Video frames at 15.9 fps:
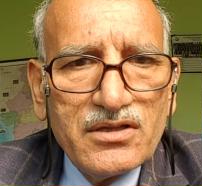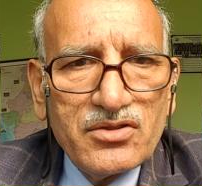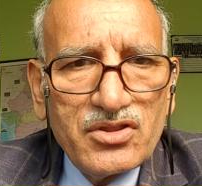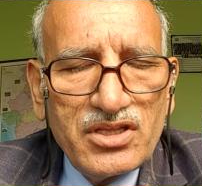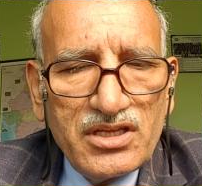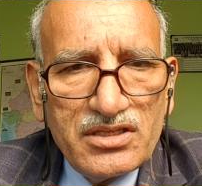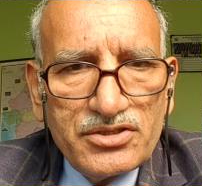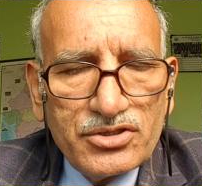
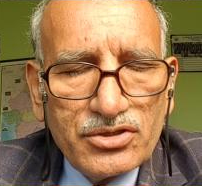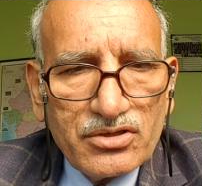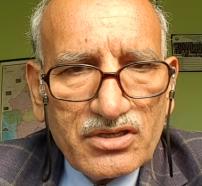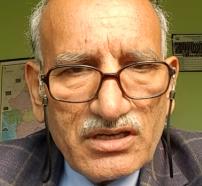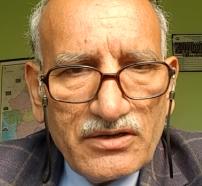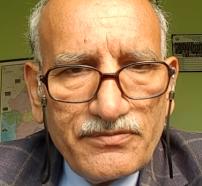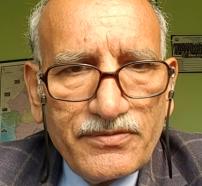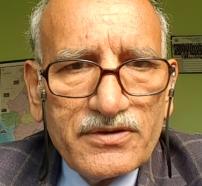The
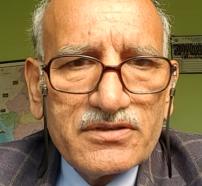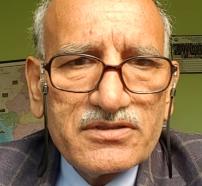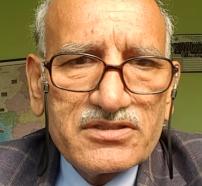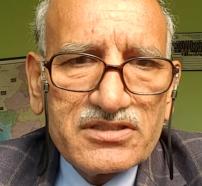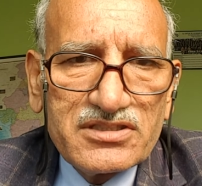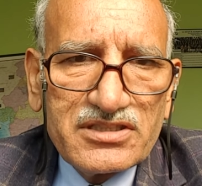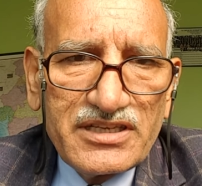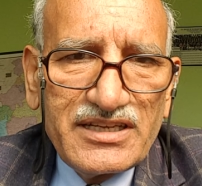geographers
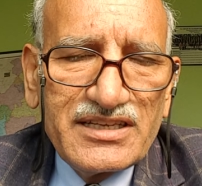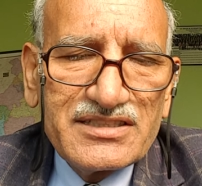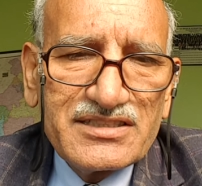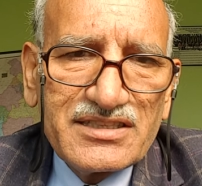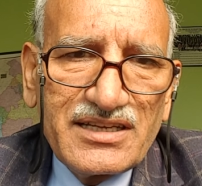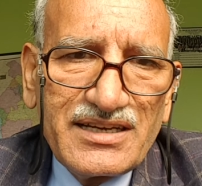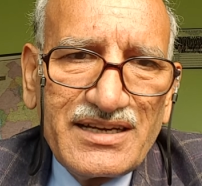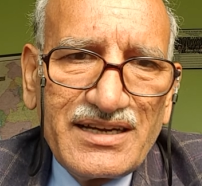says
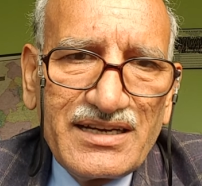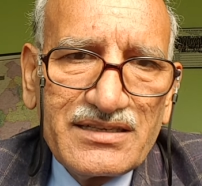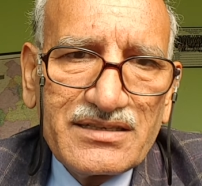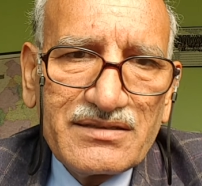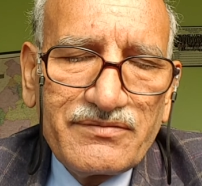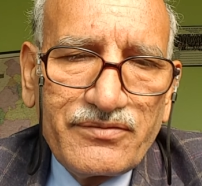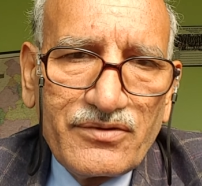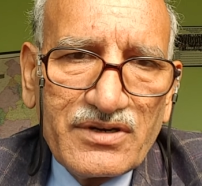
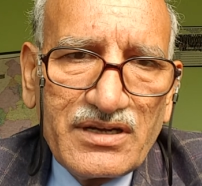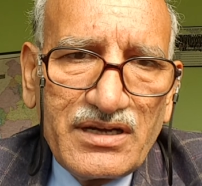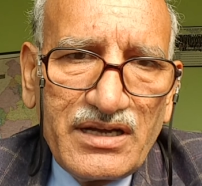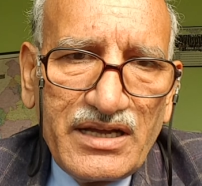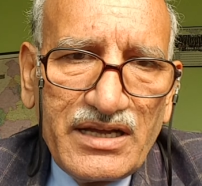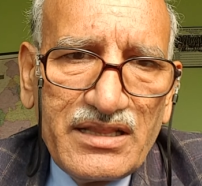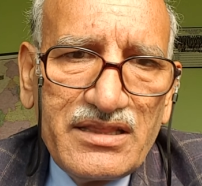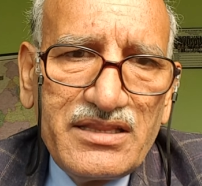that for a
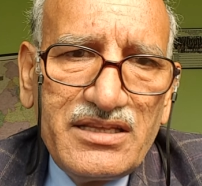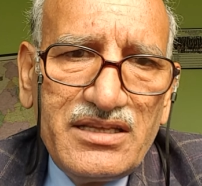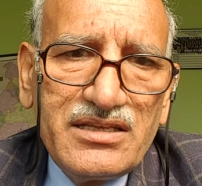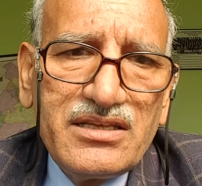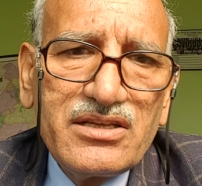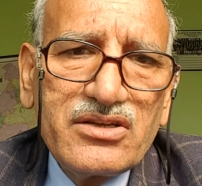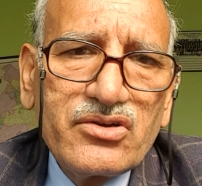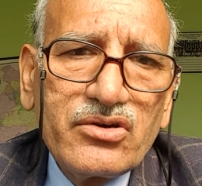
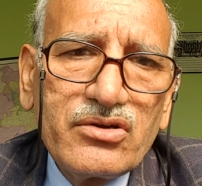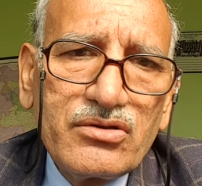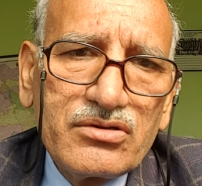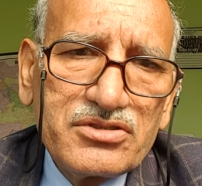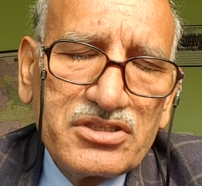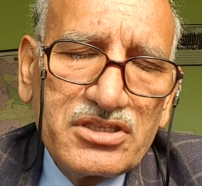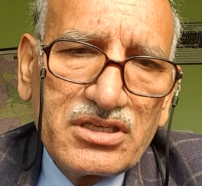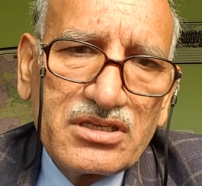healthy
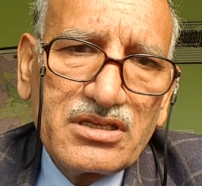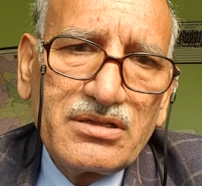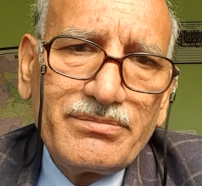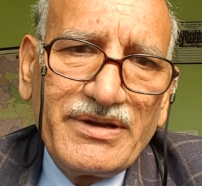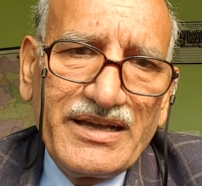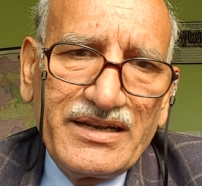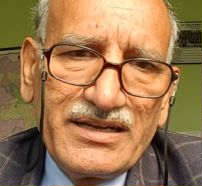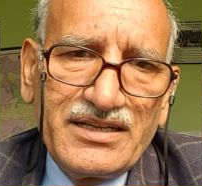ecological
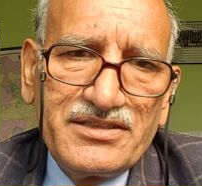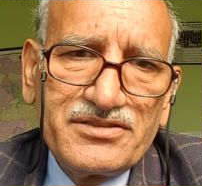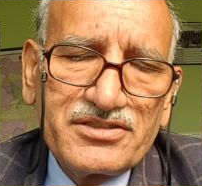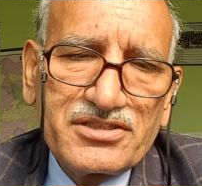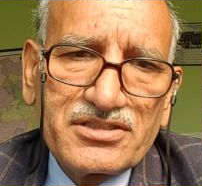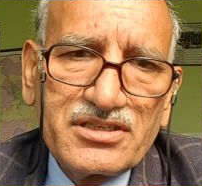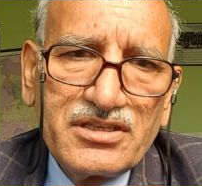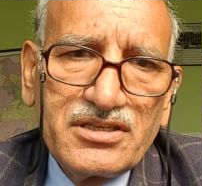
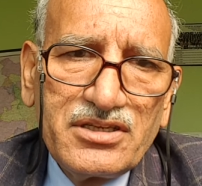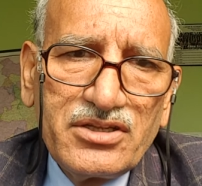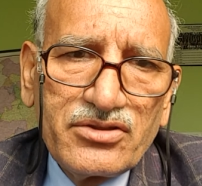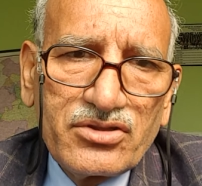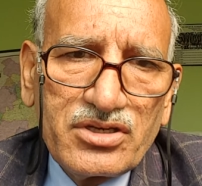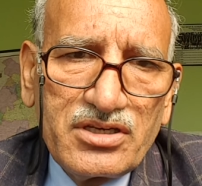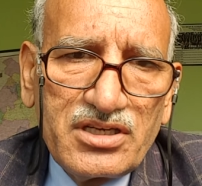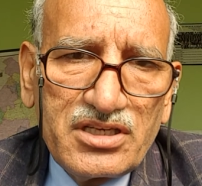balance,
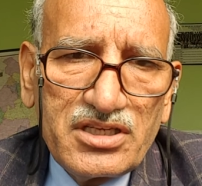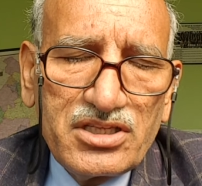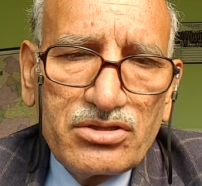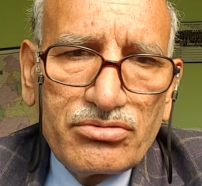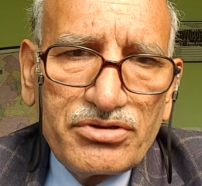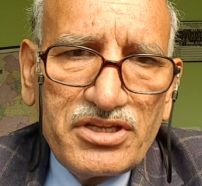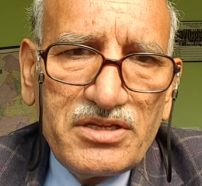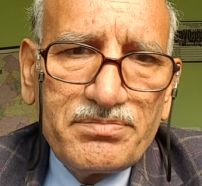
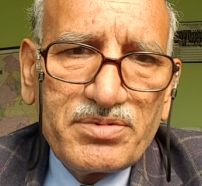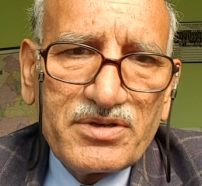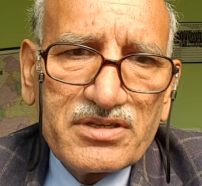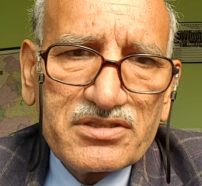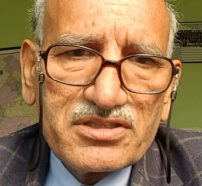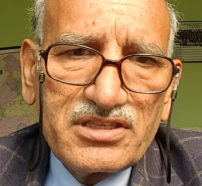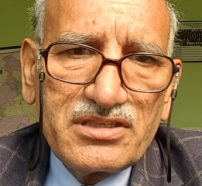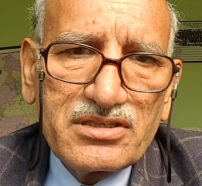
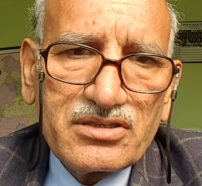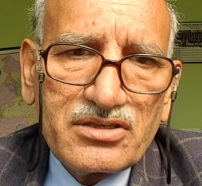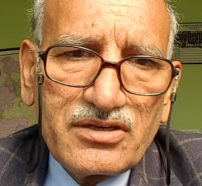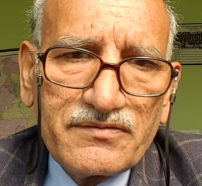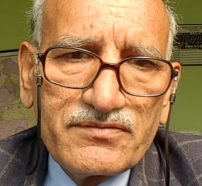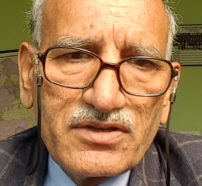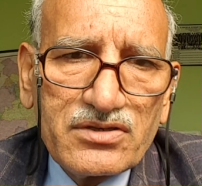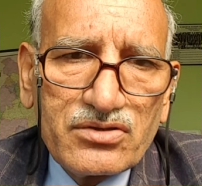33%
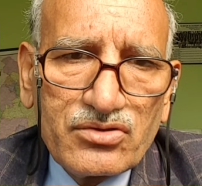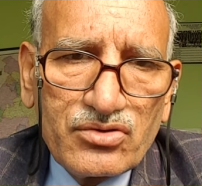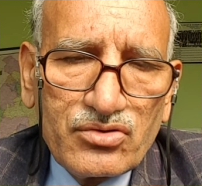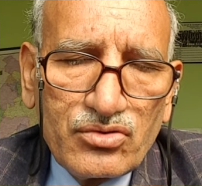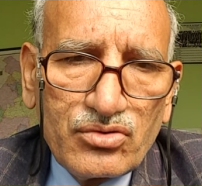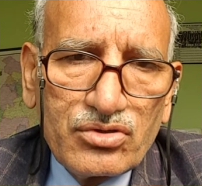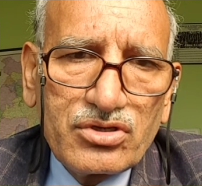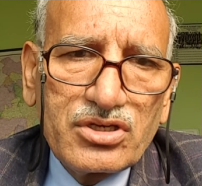of the
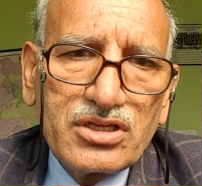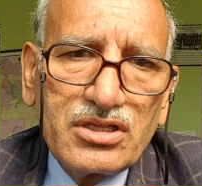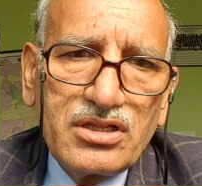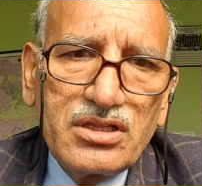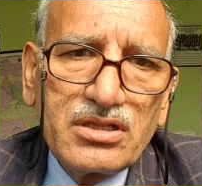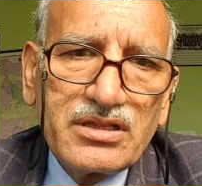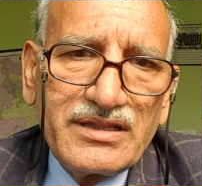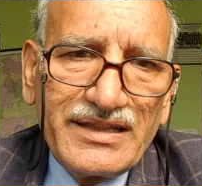
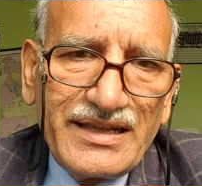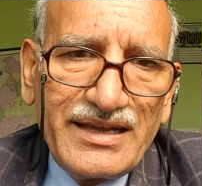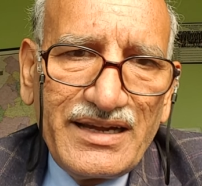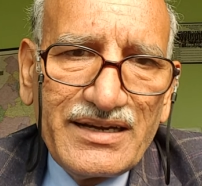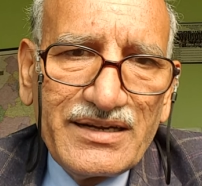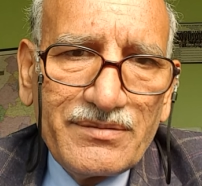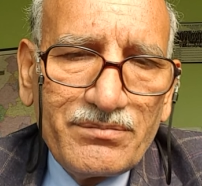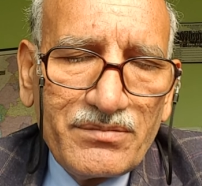total
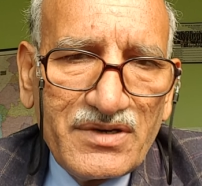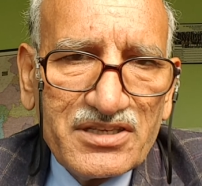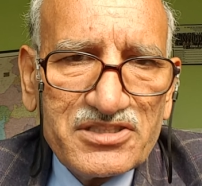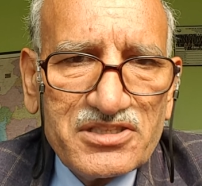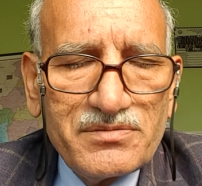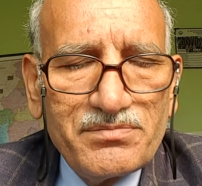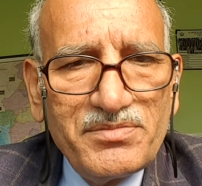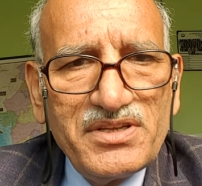land
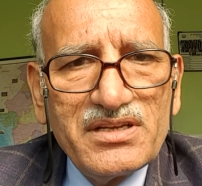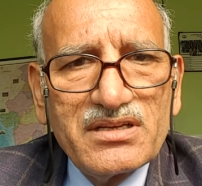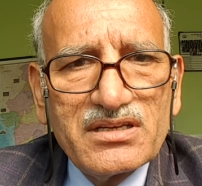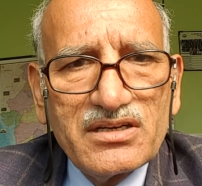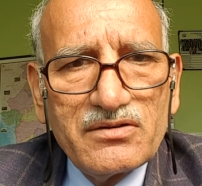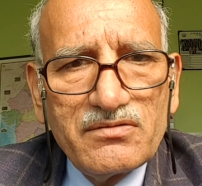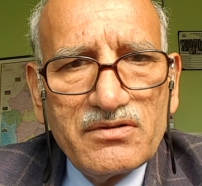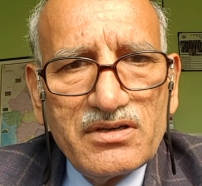must be
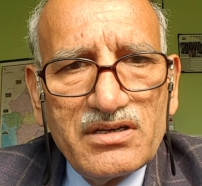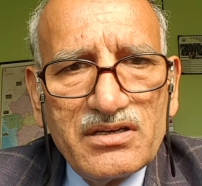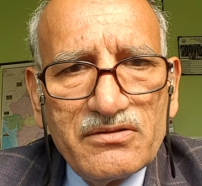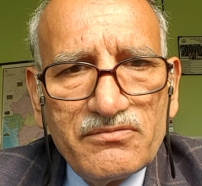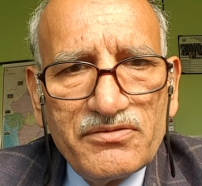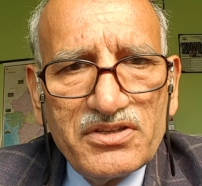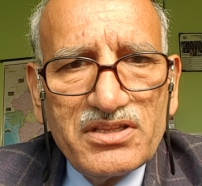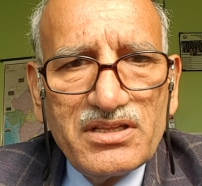
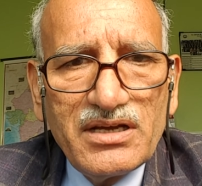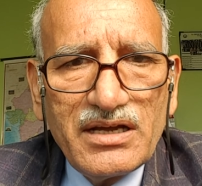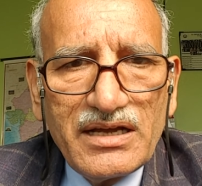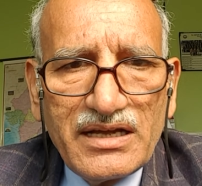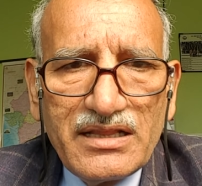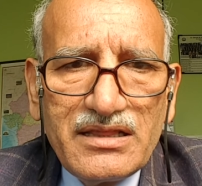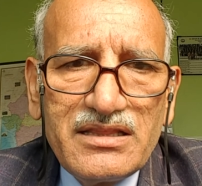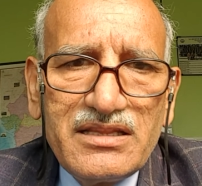covered with
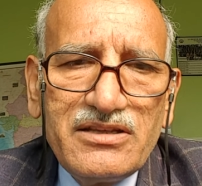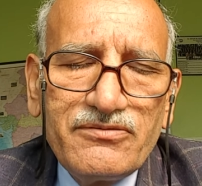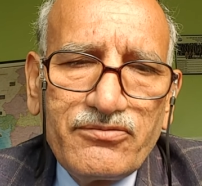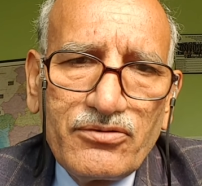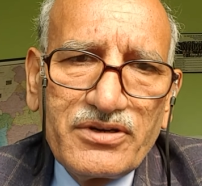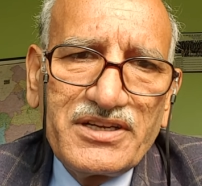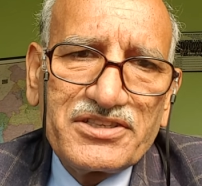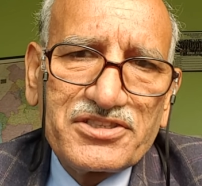healthy
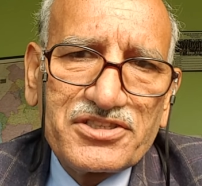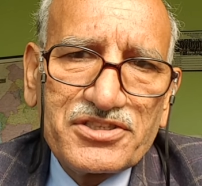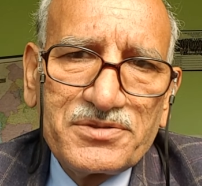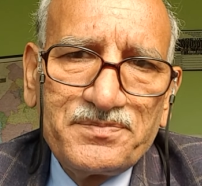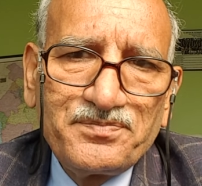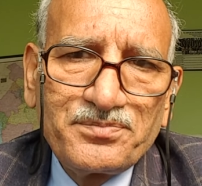forest.